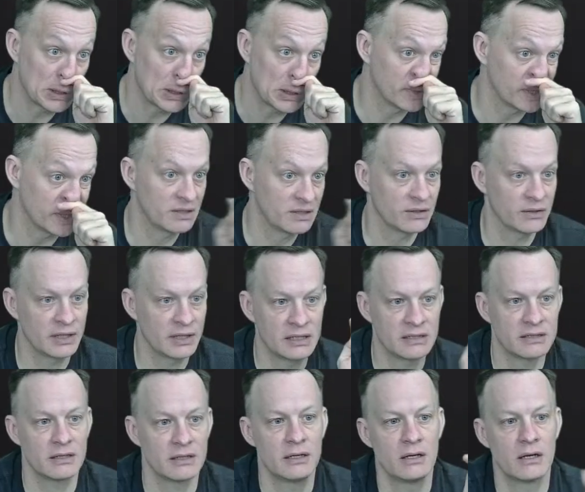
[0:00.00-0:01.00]
but there is
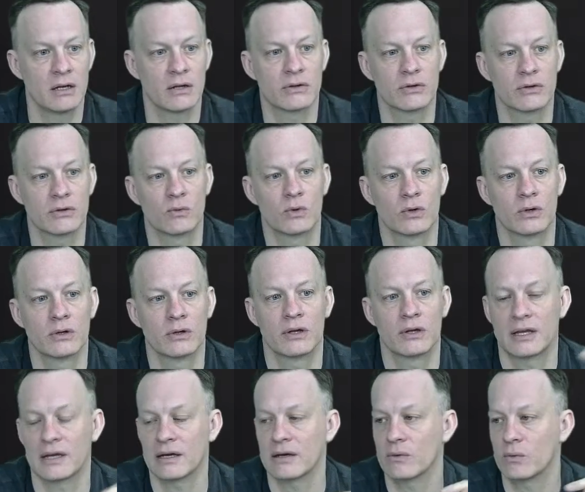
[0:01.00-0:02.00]
another word
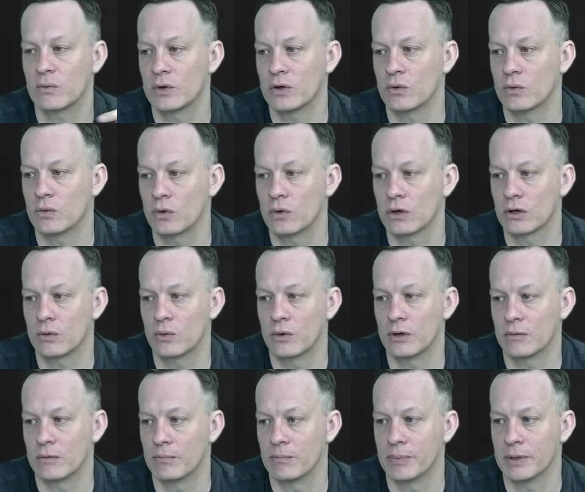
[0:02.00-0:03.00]
that will work
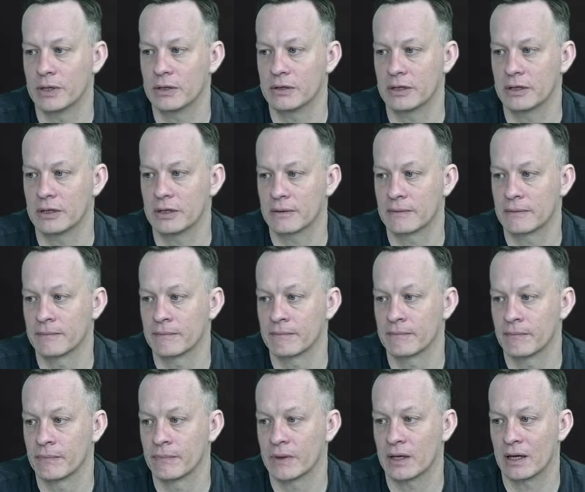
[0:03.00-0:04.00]
with building,
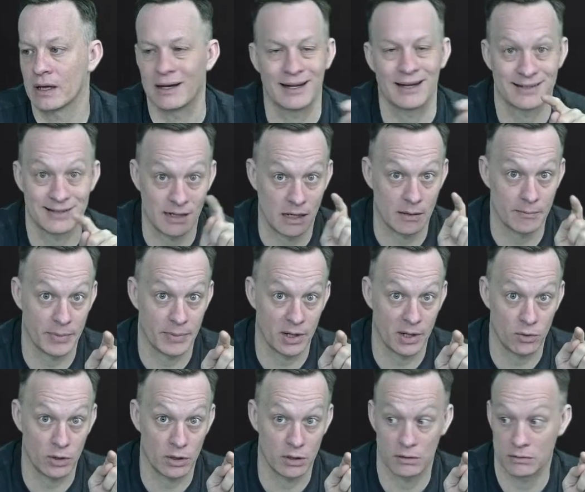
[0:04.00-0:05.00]
and it's not
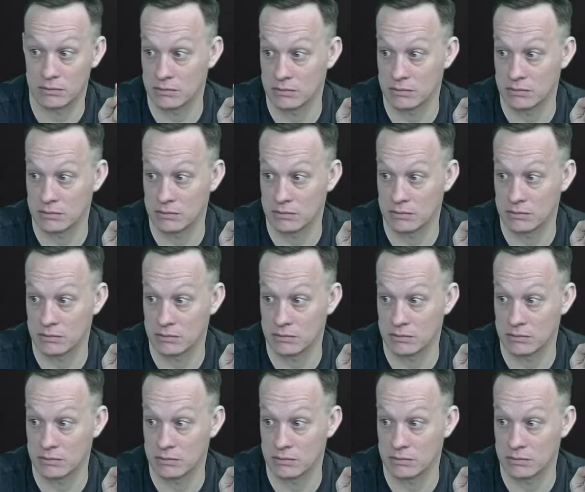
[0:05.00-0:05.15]
powder.